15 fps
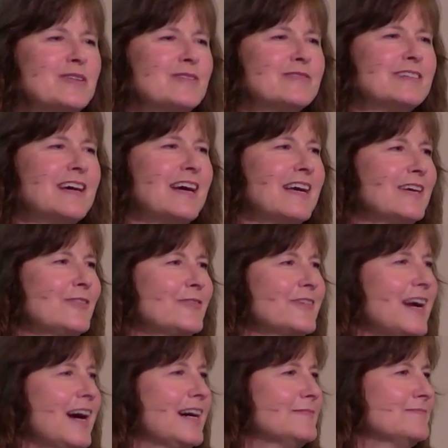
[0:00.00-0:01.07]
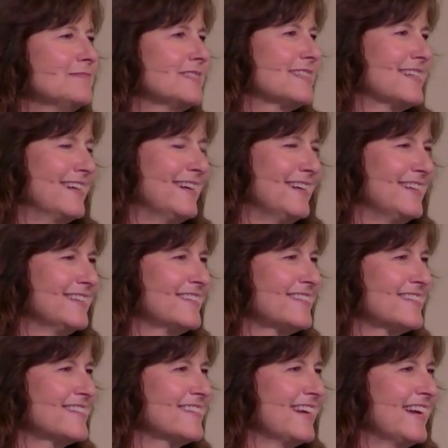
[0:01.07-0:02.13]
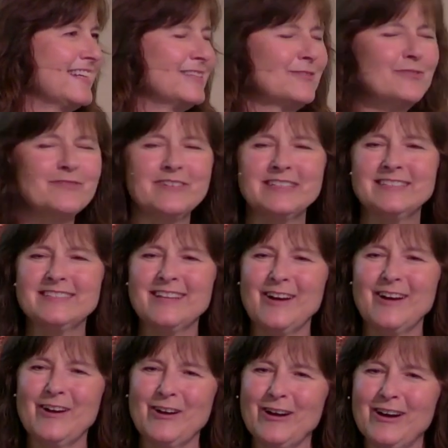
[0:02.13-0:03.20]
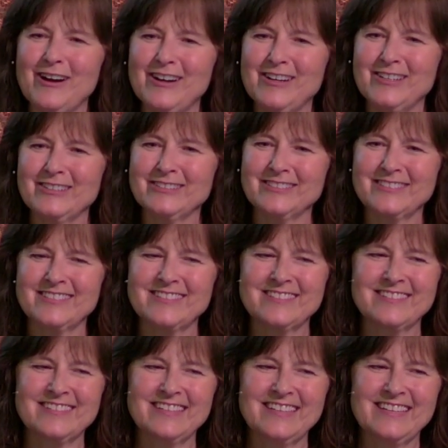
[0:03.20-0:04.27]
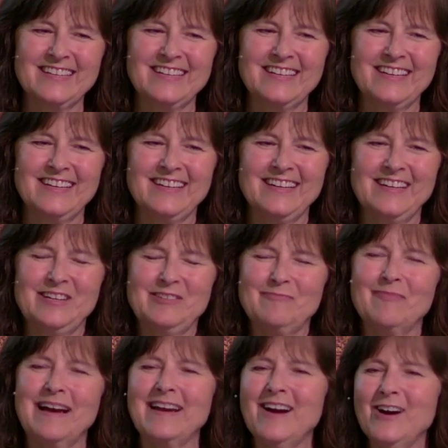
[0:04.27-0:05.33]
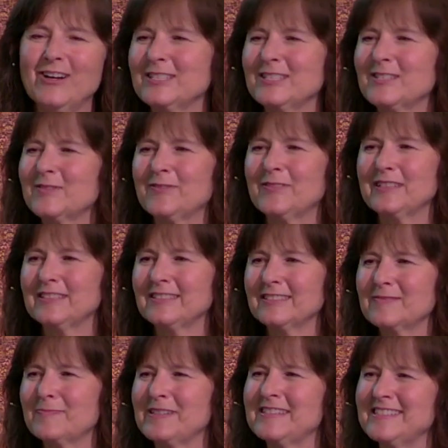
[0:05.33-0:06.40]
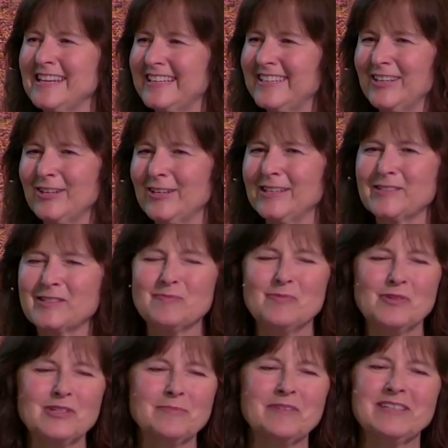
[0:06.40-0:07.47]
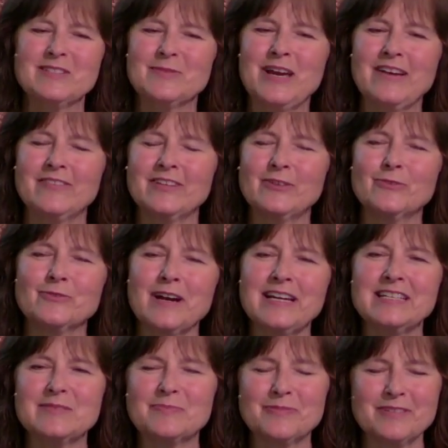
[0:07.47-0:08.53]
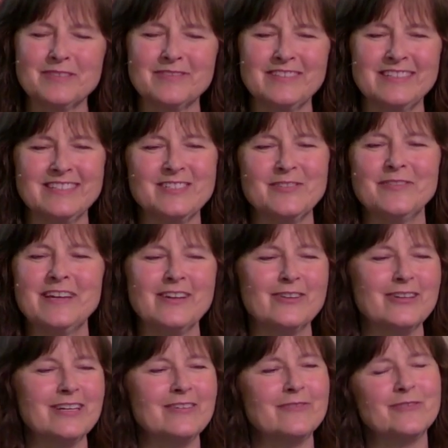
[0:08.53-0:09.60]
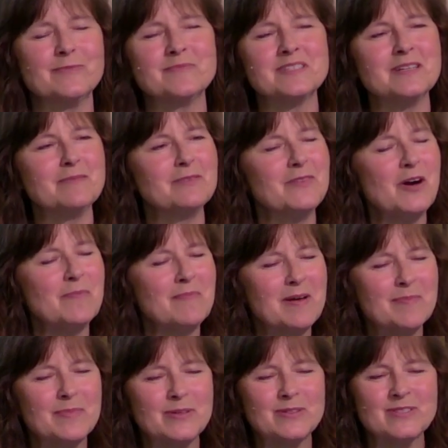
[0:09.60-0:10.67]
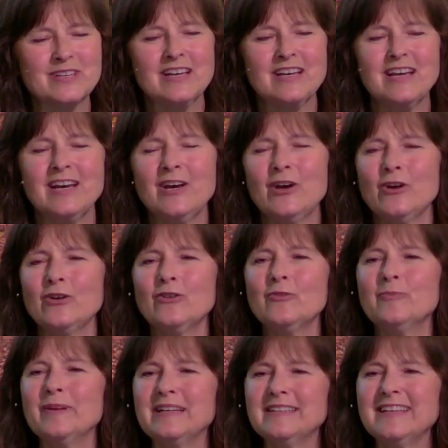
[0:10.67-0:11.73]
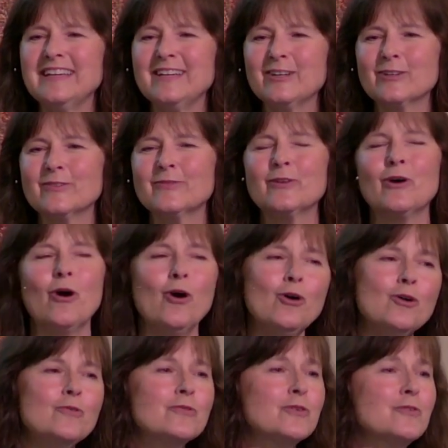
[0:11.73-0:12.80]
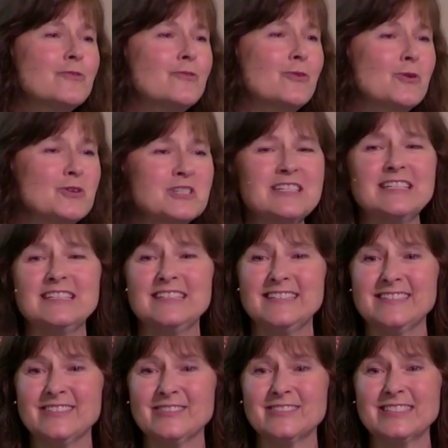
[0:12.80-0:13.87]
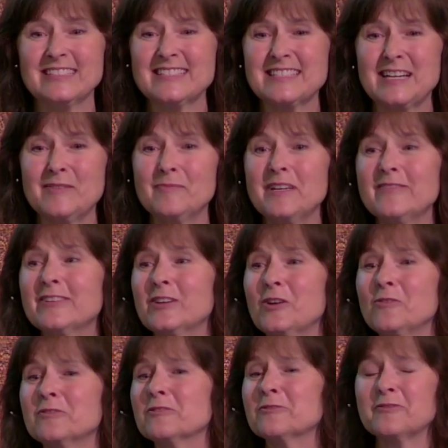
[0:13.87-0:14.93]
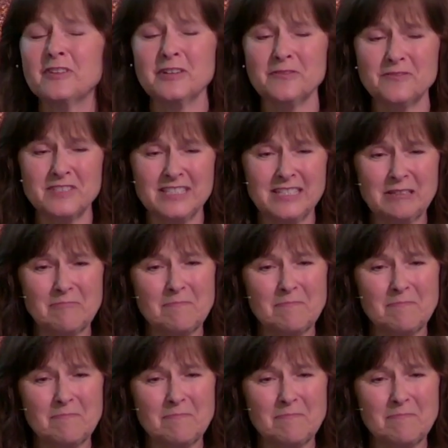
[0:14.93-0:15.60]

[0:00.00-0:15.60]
of life come to us and fill our hearts. My heart is filled particularly this morning because we have the great privilege of hearing from some of our members who've been here for over 40 years and some even over 50.